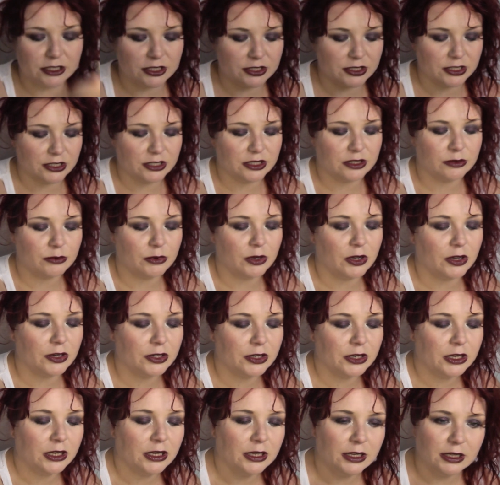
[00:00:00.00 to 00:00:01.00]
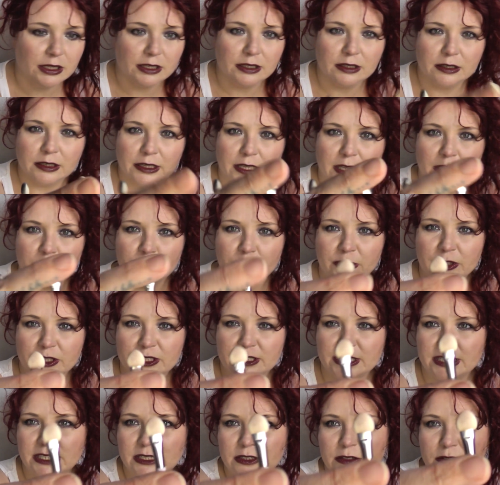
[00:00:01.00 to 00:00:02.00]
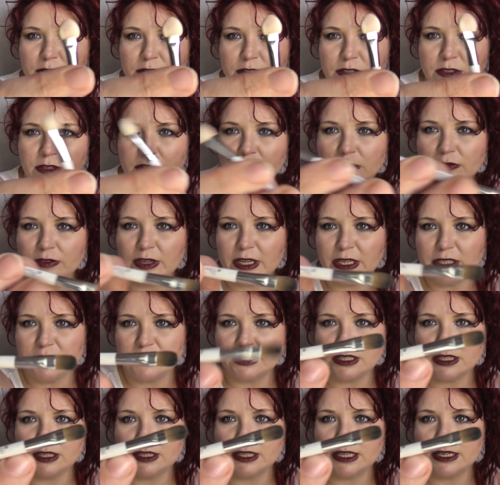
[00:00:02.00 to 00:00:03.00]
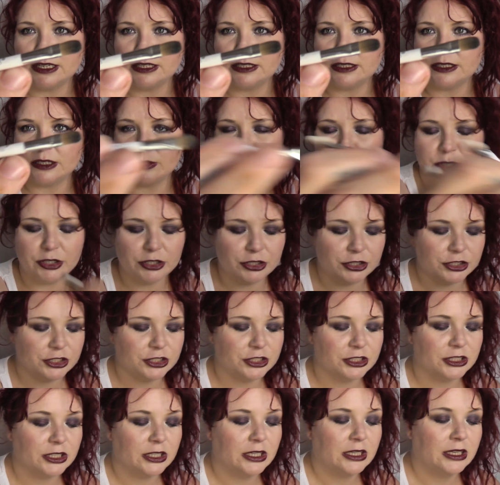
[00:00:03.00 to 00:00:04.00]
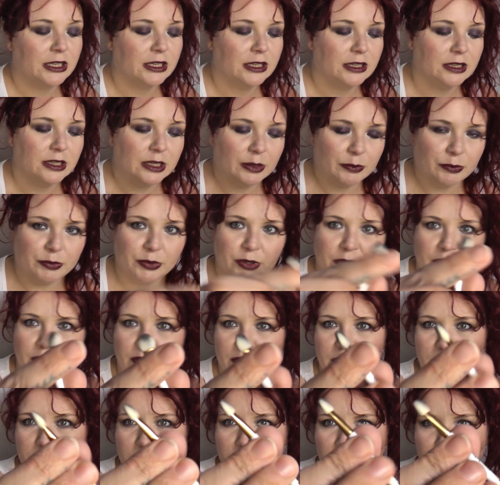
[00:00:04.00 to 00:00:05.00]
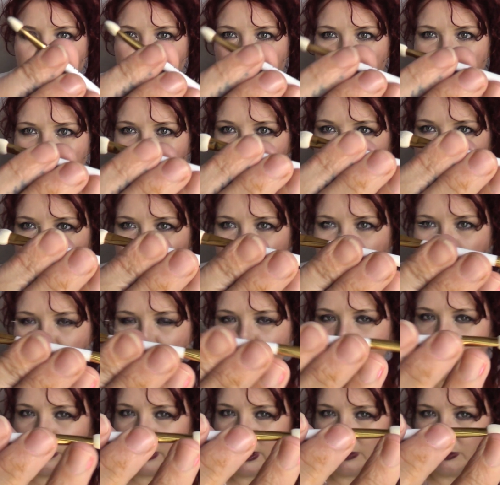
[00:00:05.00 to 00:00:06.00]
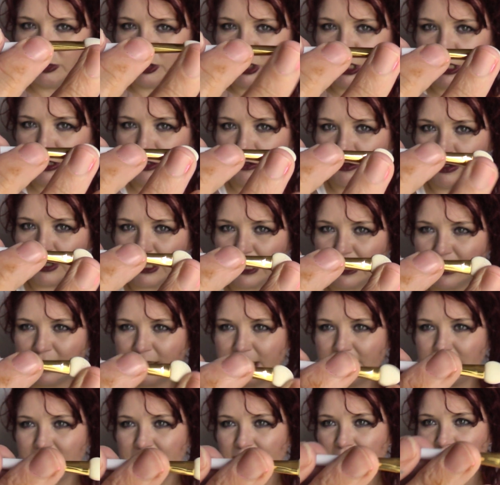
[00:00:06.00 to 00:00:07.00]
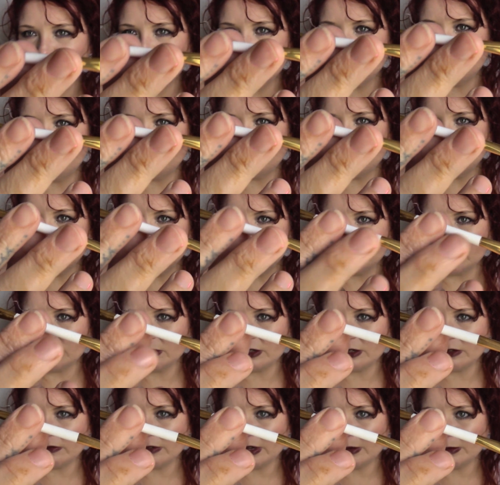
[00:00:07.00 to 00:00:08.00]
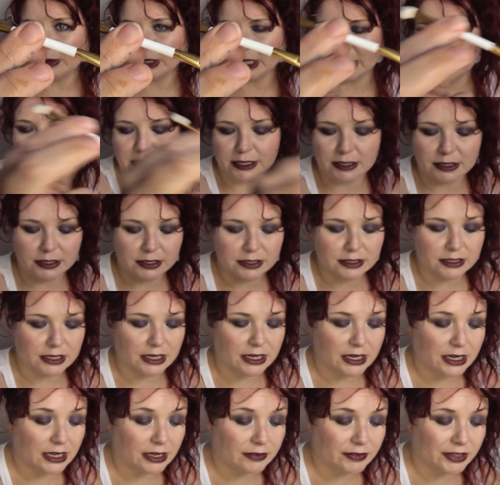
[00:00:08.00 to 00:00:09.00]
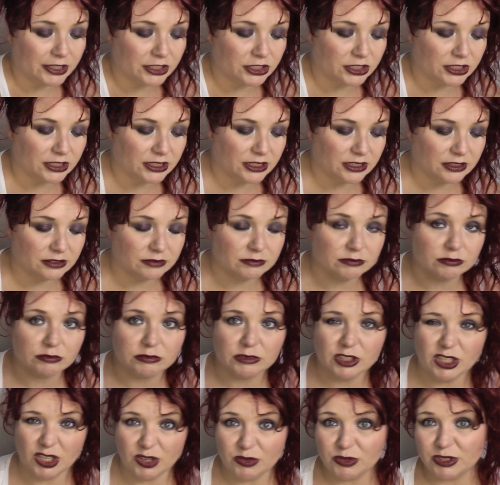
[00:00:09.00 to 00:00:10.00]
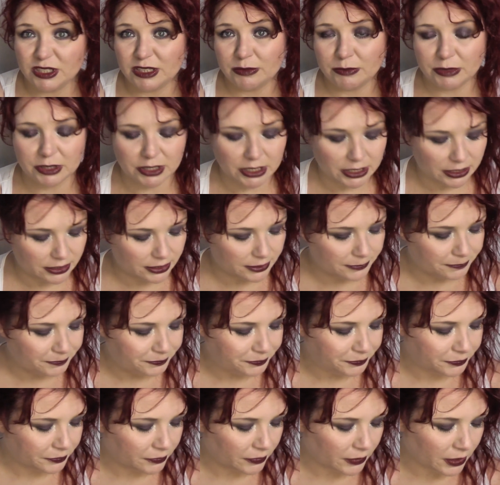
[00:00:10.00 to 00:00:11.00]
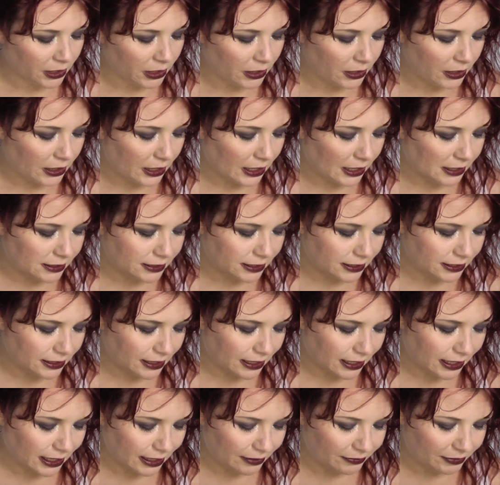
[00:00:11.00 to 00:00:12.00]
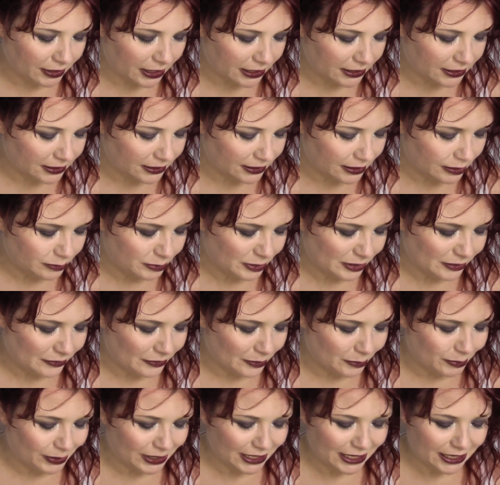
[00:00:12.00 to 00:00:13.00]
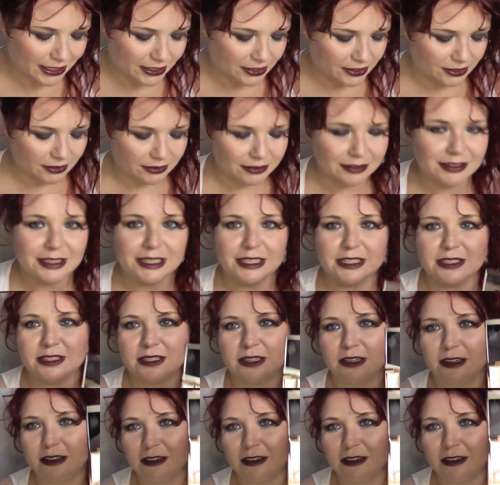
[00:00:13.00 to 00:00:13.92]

because the other one came with a silicone sort of end and then a little brush. But the best thing to use with cream shadows is these kind of foamy sort of applicators, and I have actually used it with that. And then I have had a little bit of a play, so these are